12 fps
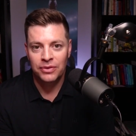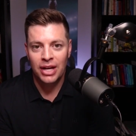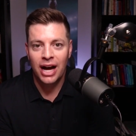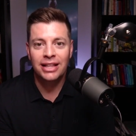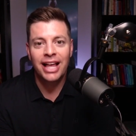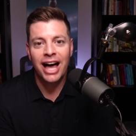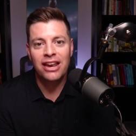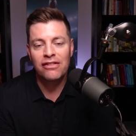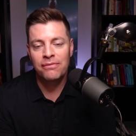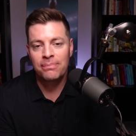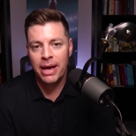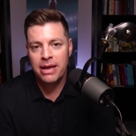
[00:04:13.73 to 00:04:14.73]
A lot
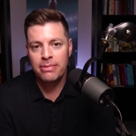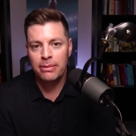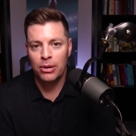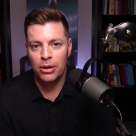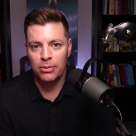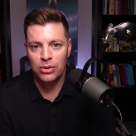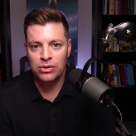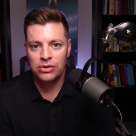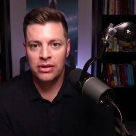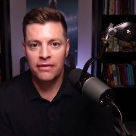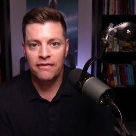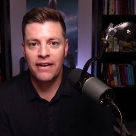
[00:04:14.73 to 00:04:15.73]
of baby boomers
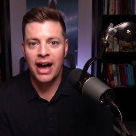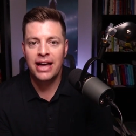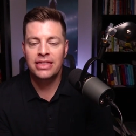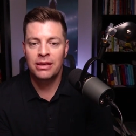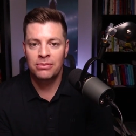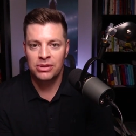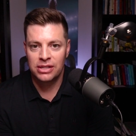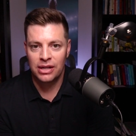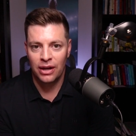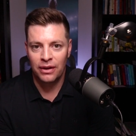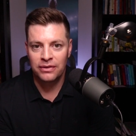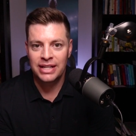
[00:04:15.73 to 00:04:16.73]
find
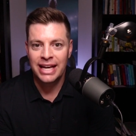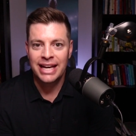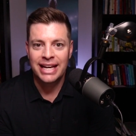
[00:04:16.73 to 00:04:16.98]
themselves